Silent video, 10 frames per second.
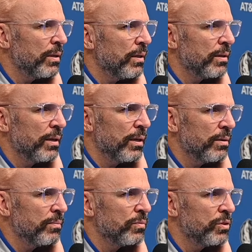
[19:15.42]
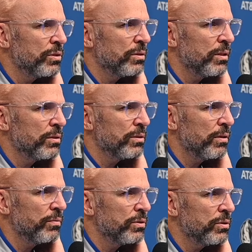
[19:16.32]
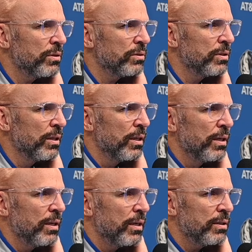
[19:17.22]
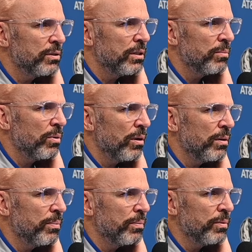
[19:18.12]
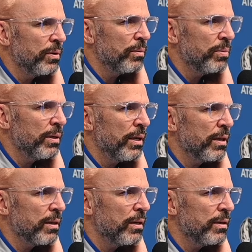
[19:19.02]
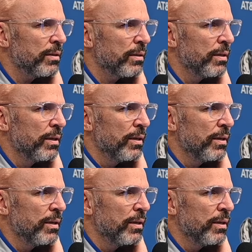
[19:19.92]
Again, just the unselfishness, as Tim brought up, being athletic.